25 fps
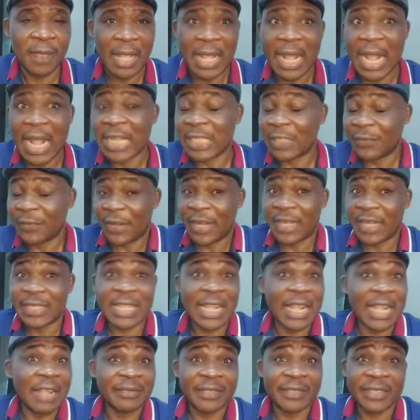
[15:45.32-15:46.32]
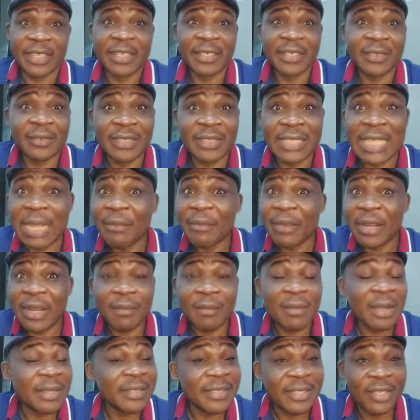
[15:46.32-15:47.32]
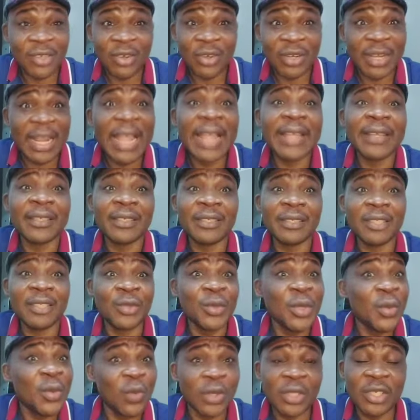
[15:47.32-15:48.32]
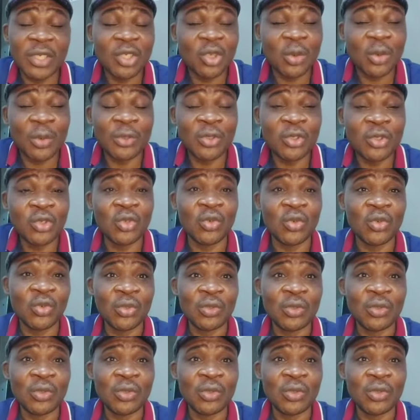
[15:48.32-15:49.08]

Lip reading: As far as I have seen, Simon Epa is still online doing what he's supposed to do.